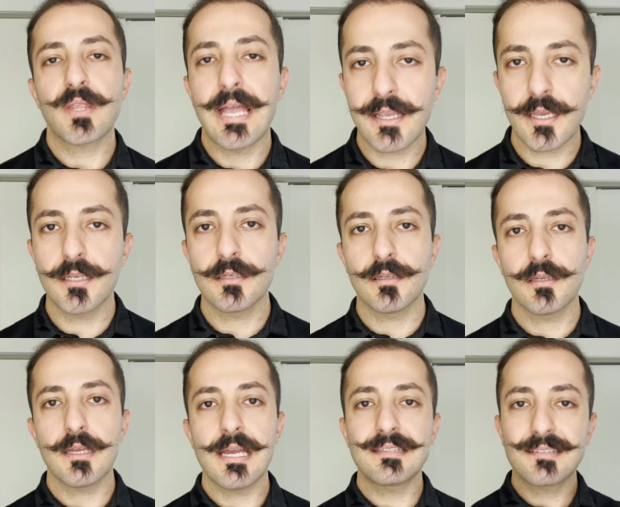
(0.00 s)
Again,
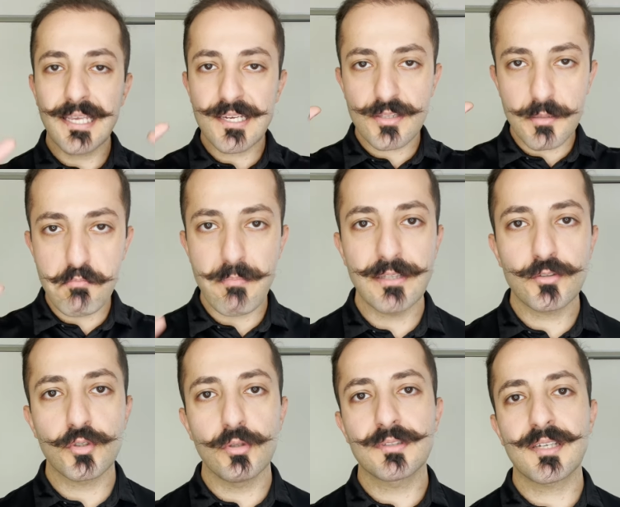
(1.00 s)
it takes the
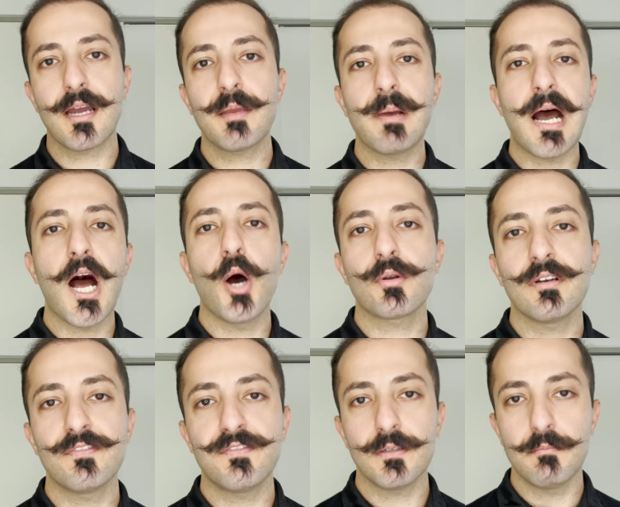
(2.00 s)
mental time out
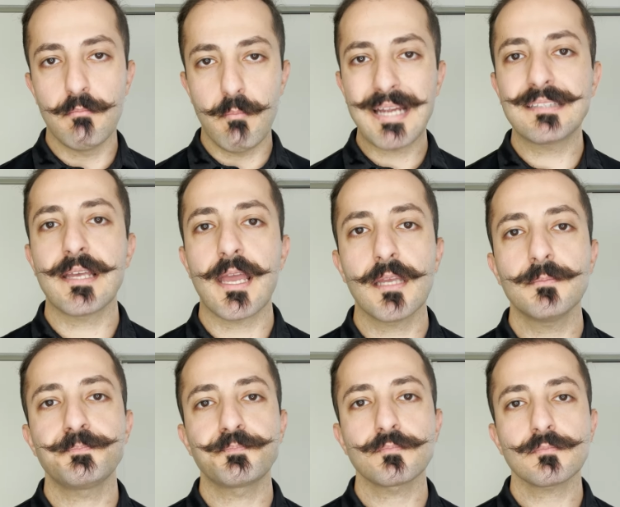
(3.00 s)
of my day.